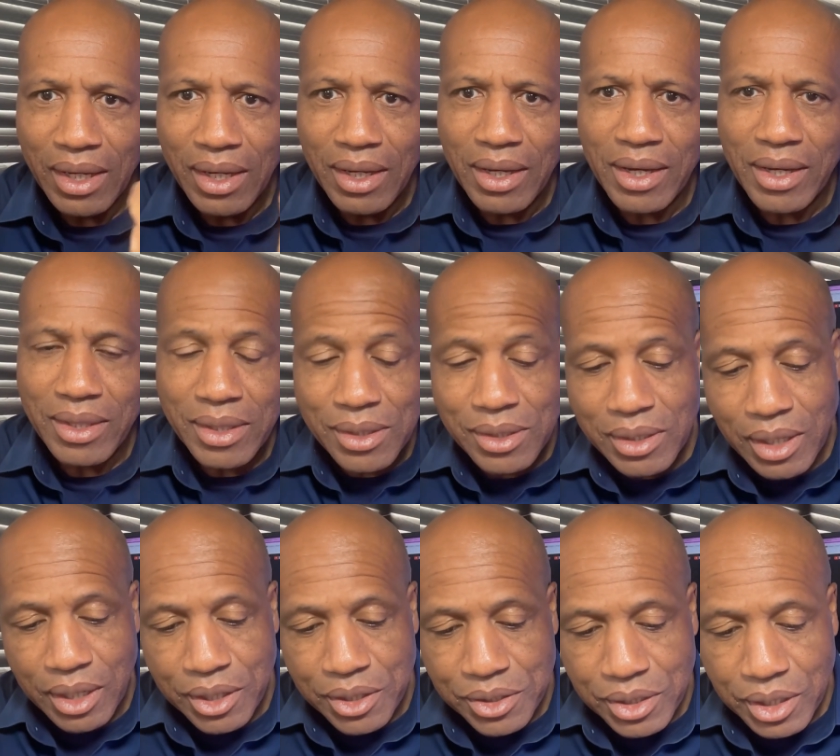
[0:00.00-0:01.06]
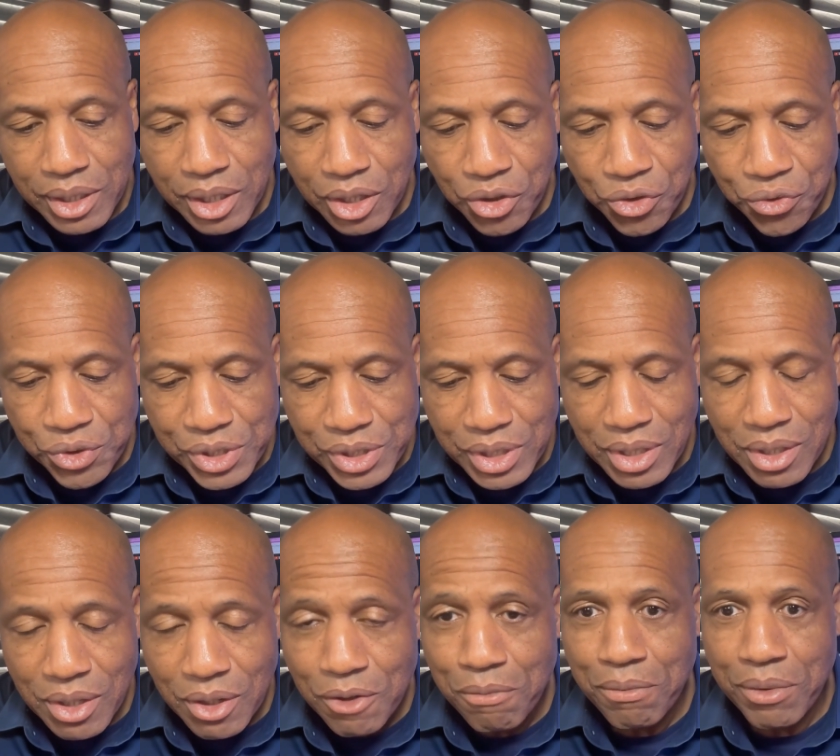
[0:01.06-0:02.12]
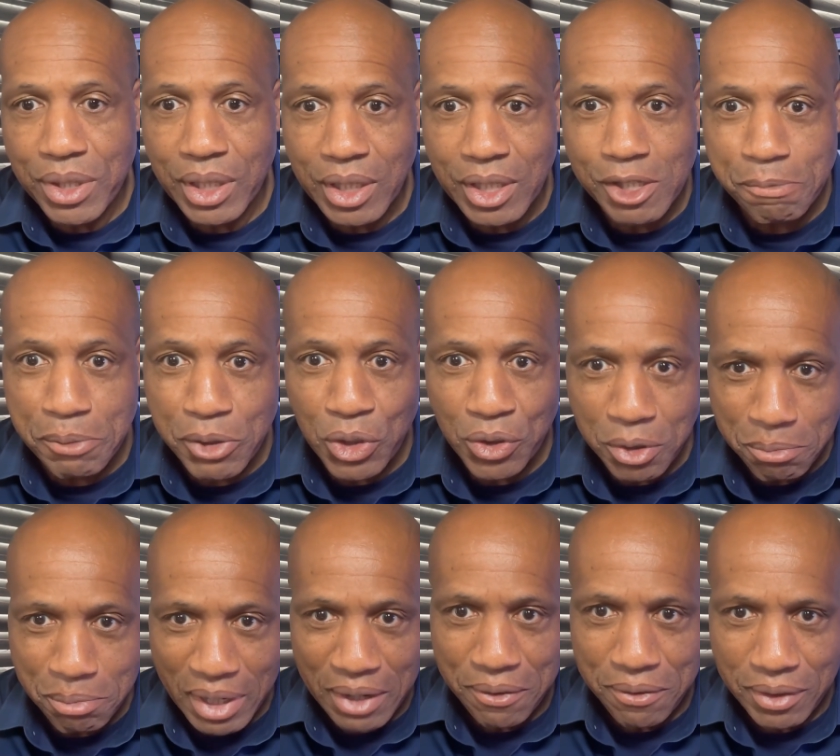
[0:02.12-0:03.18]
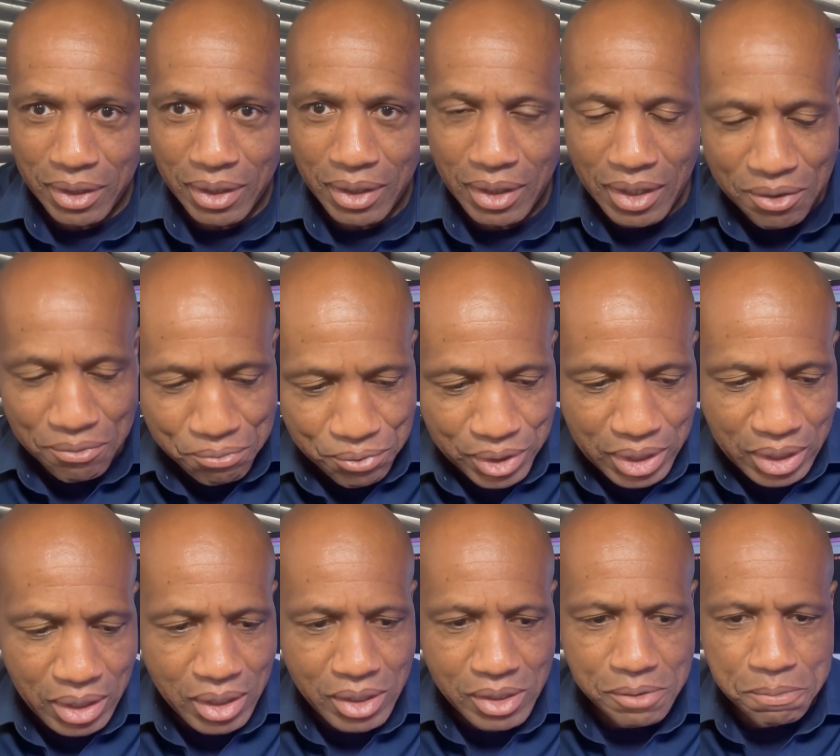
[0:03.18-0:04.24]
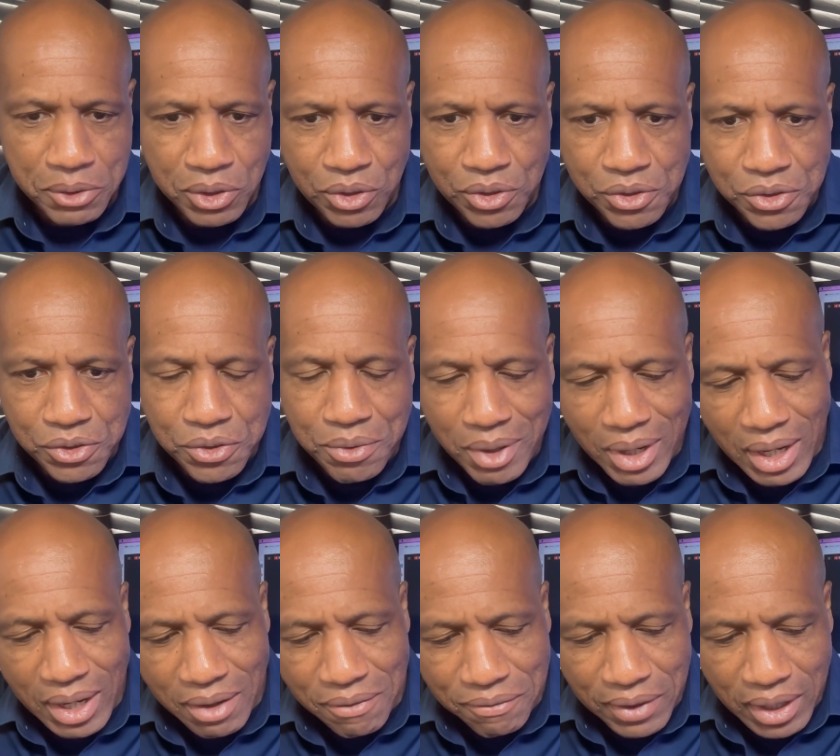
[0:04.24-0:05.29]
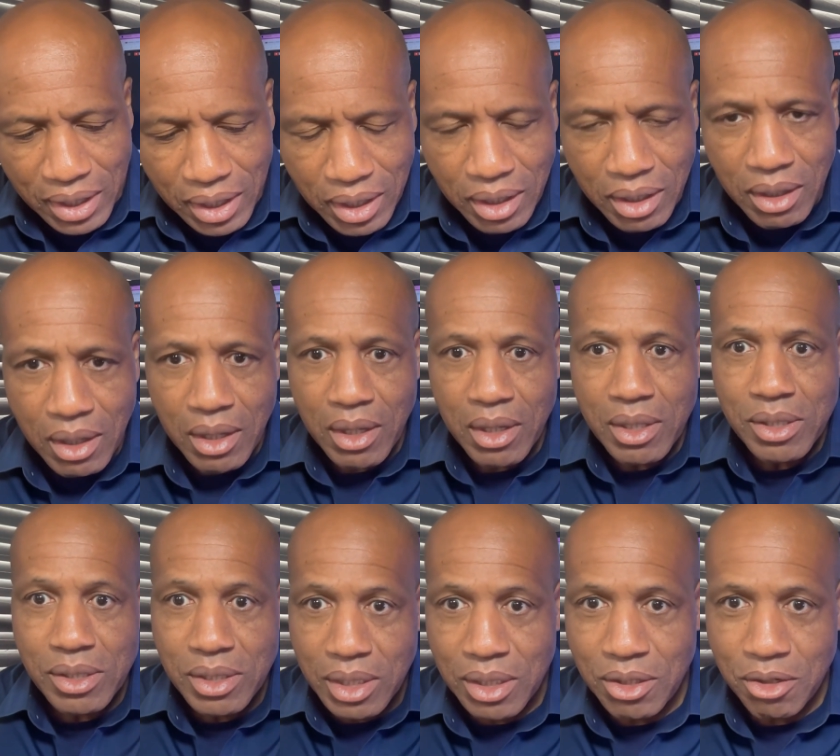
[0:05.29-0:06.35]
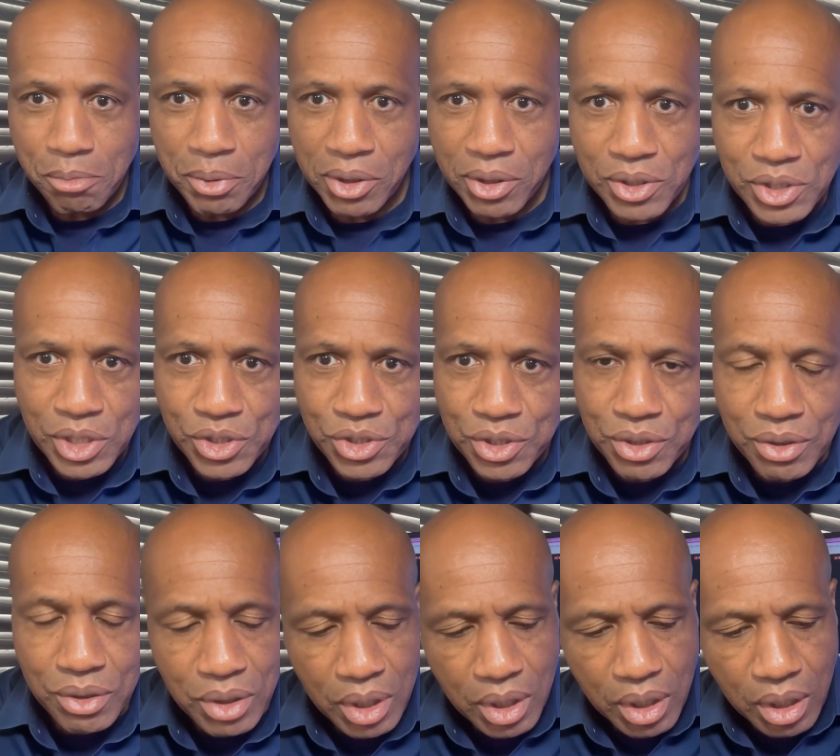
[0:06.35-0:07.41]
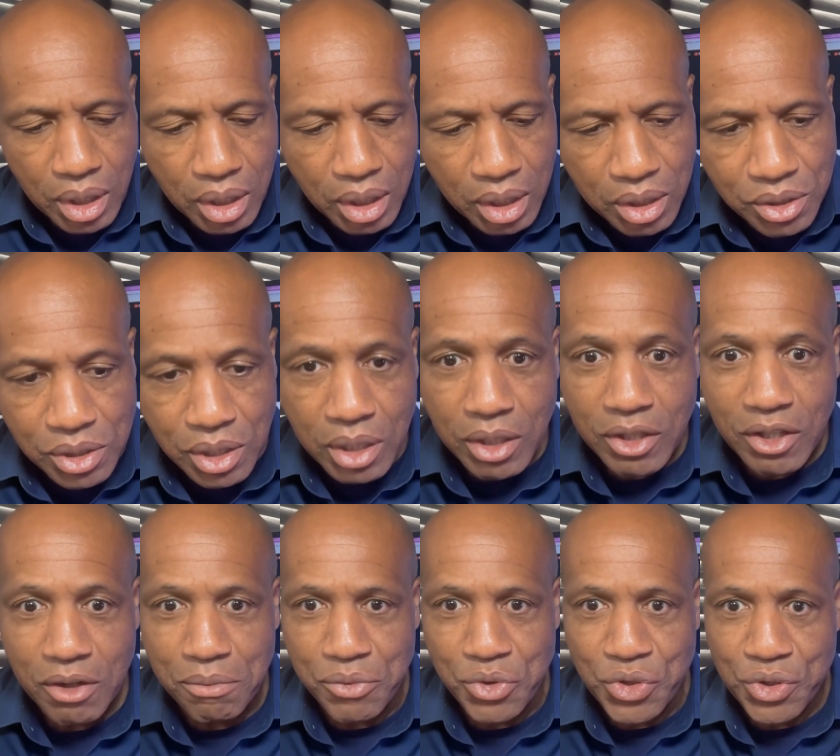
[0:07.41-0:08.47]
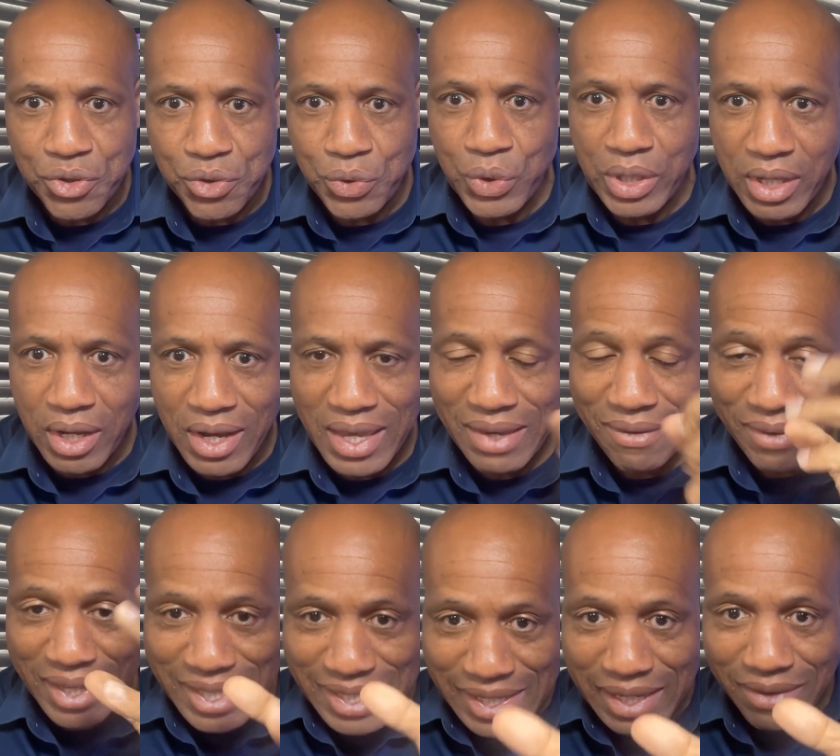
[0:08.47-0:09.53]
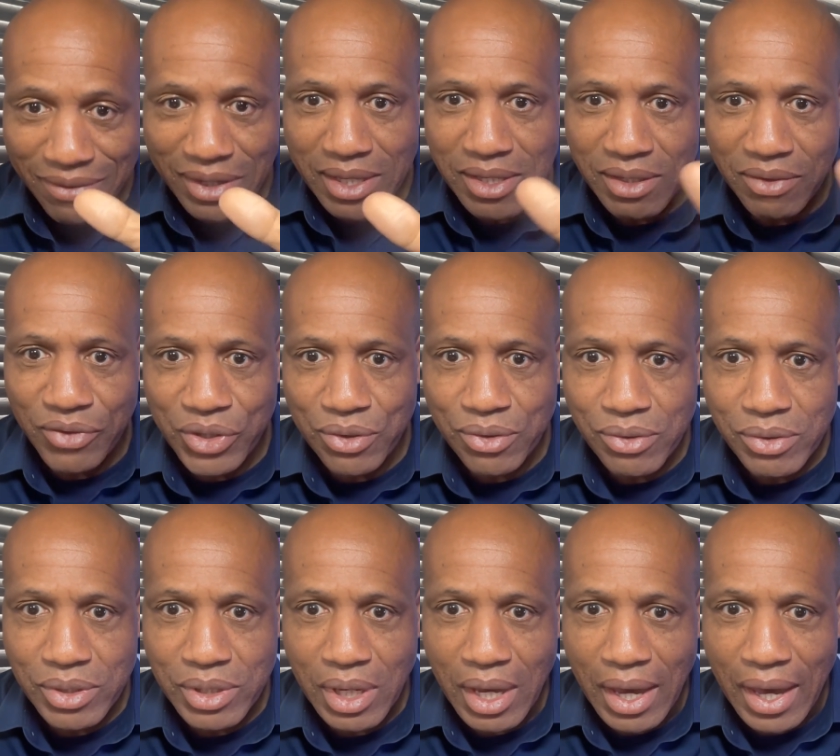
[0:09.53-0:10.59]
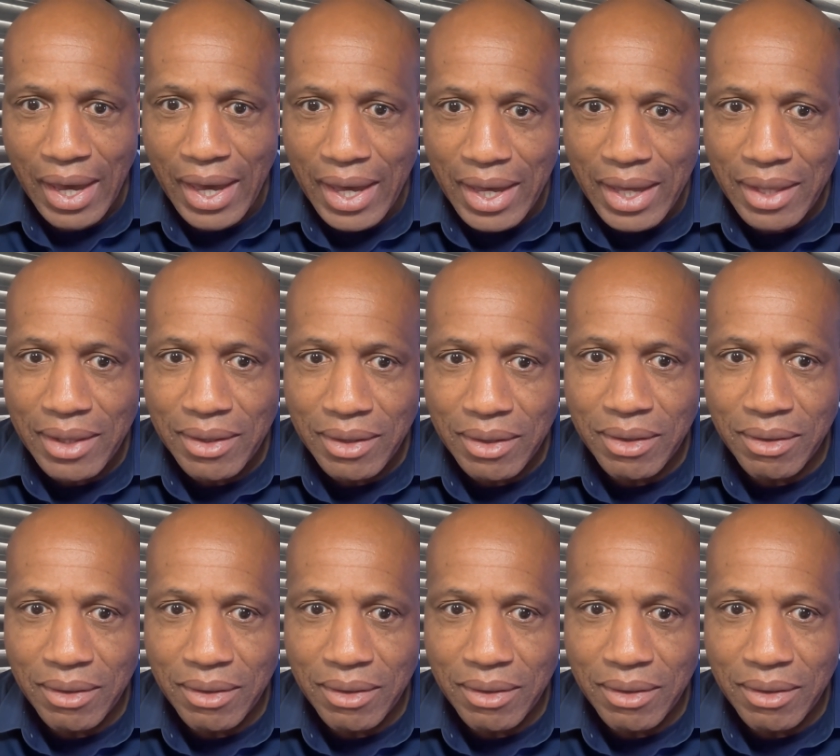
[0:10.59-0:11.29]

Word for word: At this stage, the Kristi Noem thing is beyond parody. It really is, because you have a senior politician uh, turning up to do live TV interviews and,